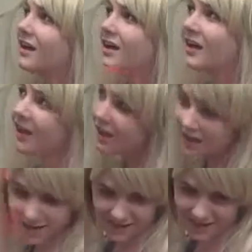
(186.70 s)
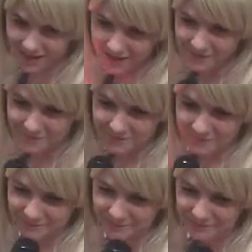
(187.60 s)
all. What's your latest accessory that
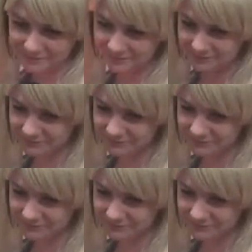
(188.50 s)
you're